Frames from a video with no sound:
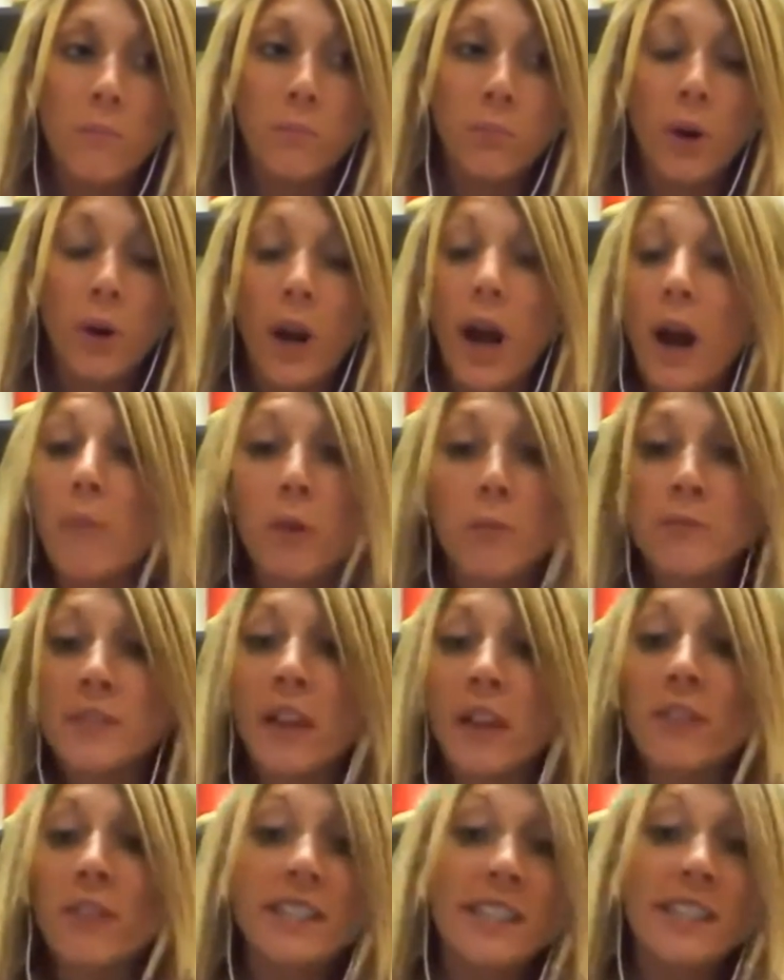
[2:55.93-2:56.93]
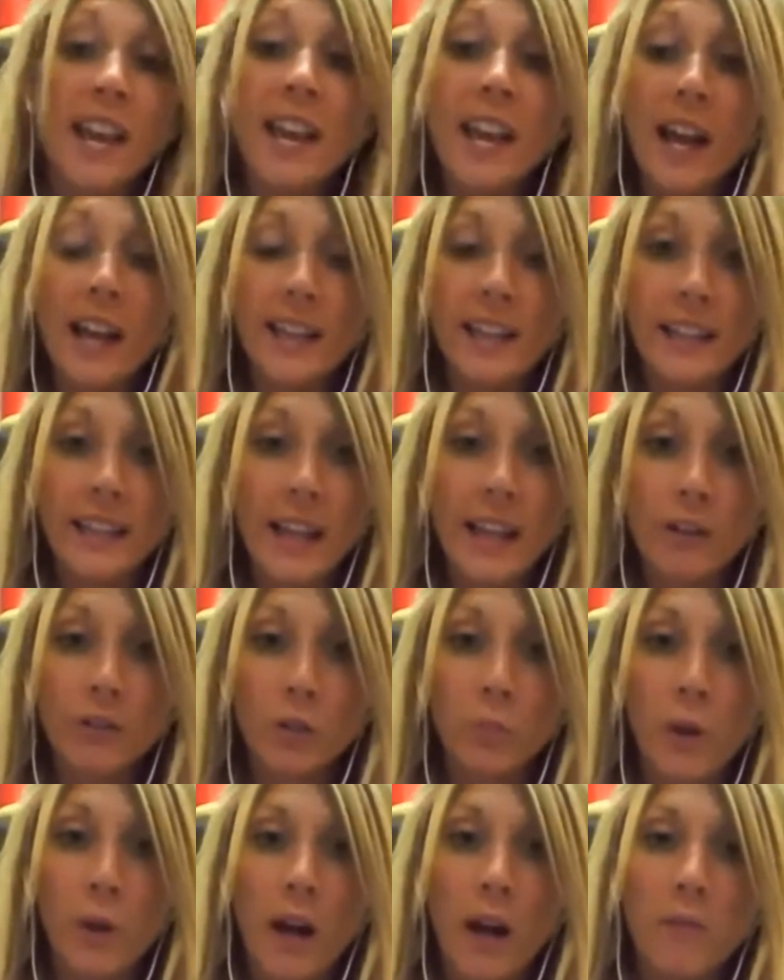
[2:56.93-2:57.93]
problems. Every day I
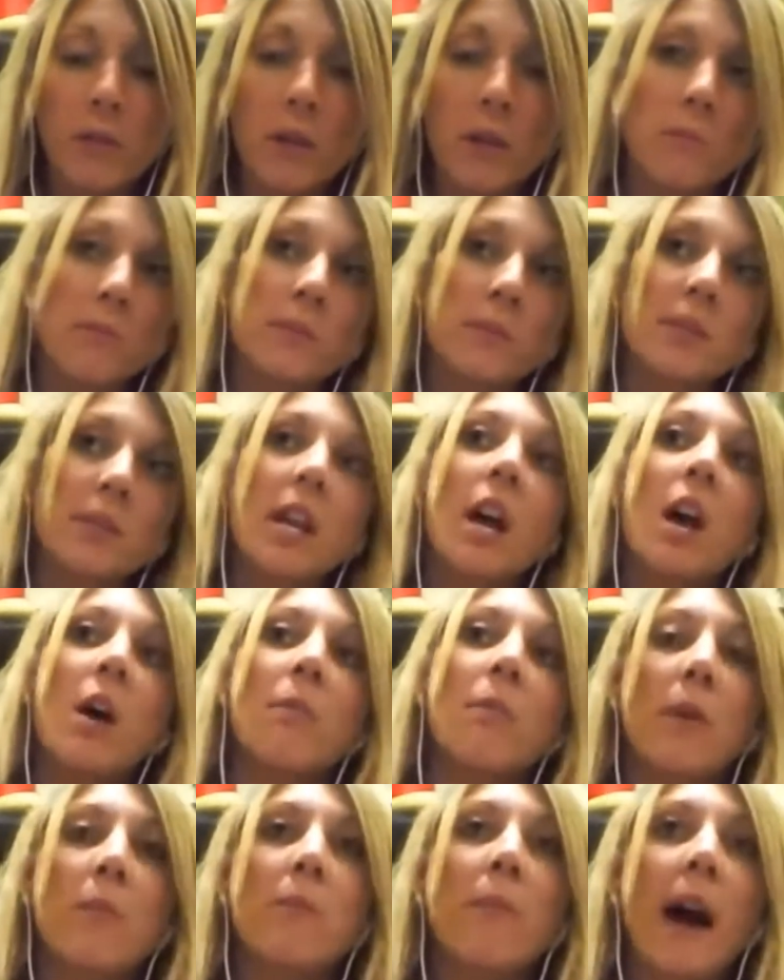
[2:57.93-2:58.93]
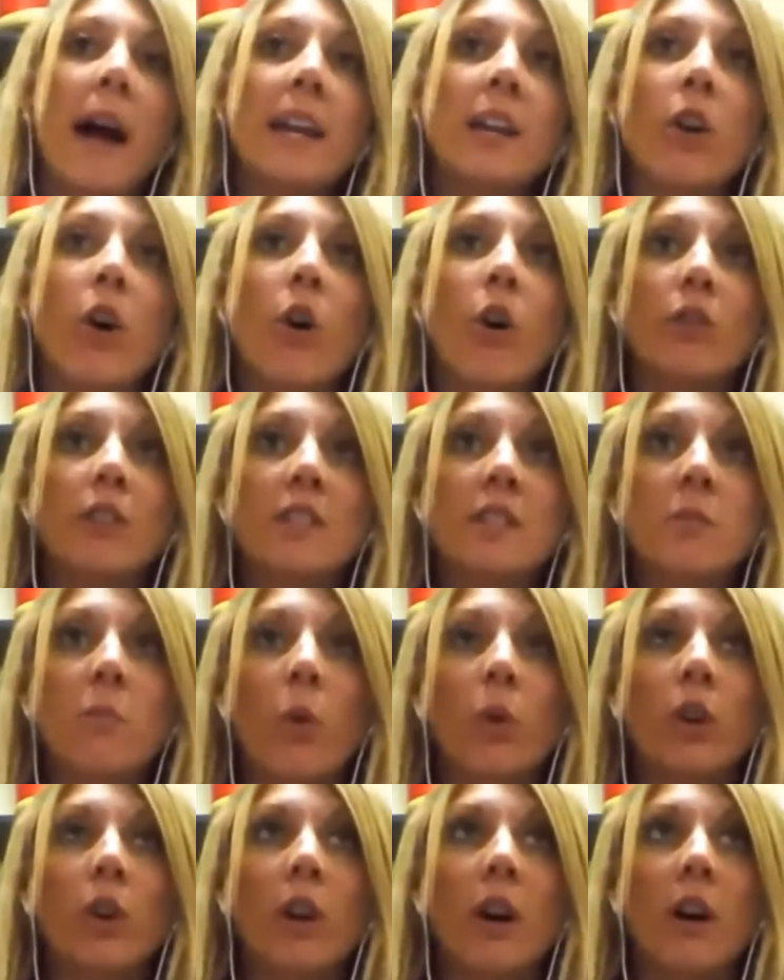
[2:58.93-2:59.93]
encounter problems. But my goal is
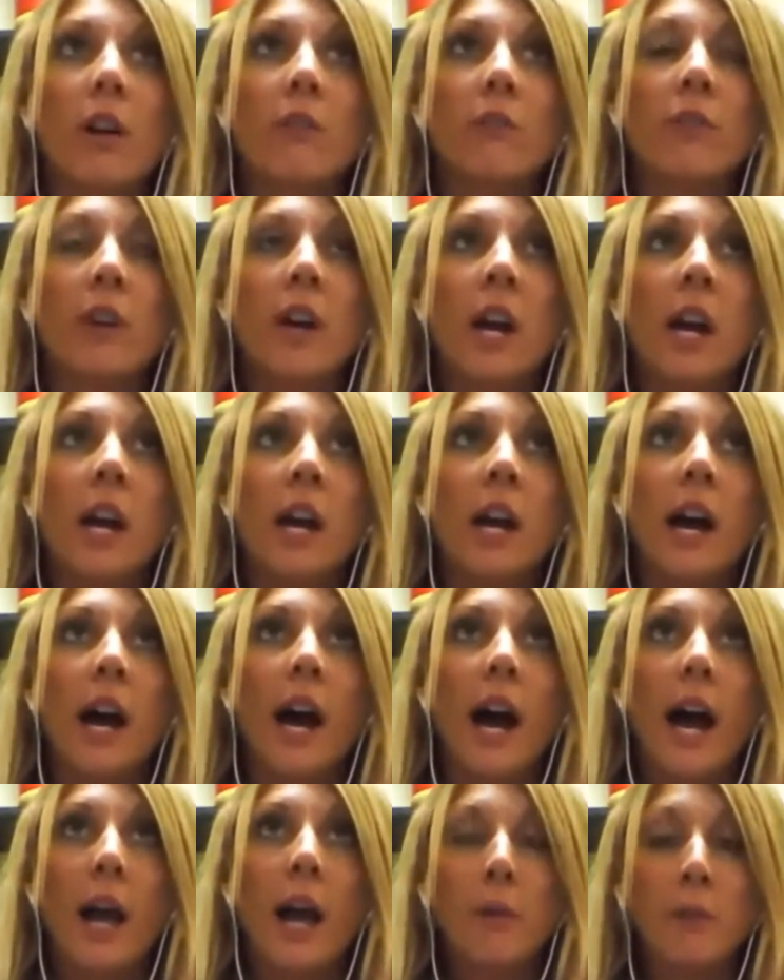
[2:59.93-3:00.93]
more of, I